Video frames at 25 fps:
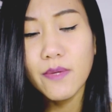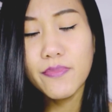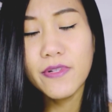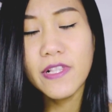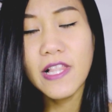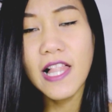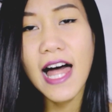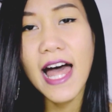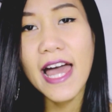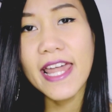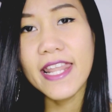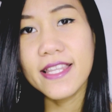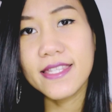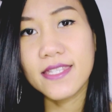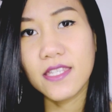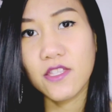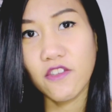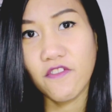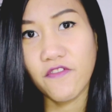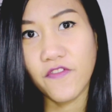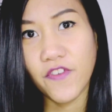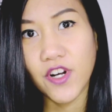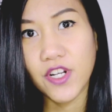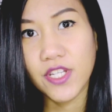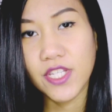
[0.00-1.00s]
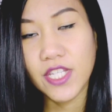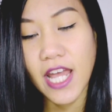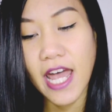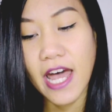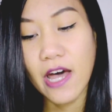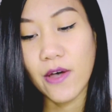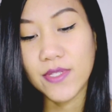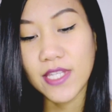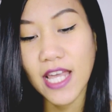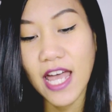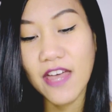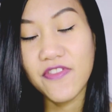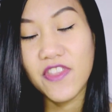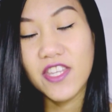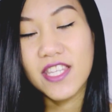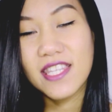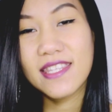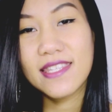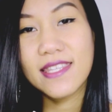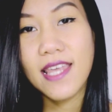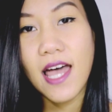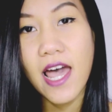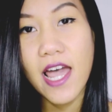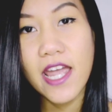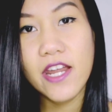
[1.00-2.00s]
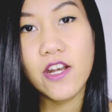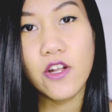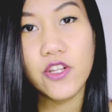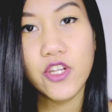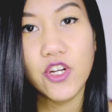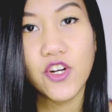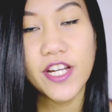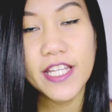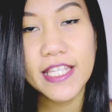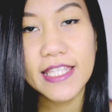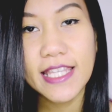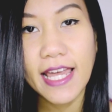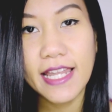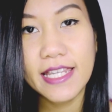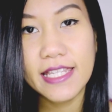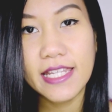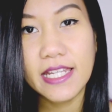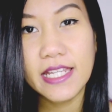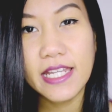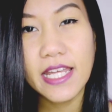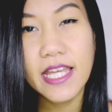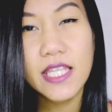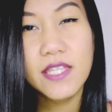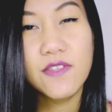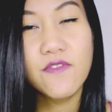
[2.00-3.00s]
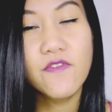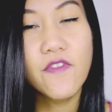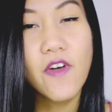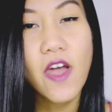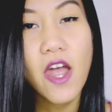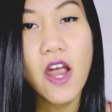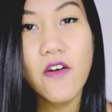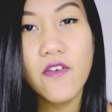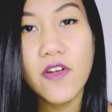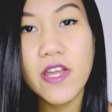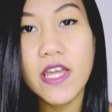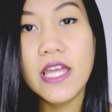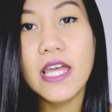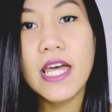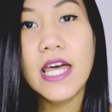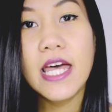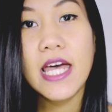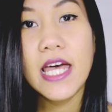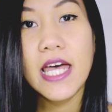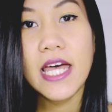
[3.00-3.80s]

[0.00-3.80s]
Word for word: planets in the first house and the sign on your ascendant is very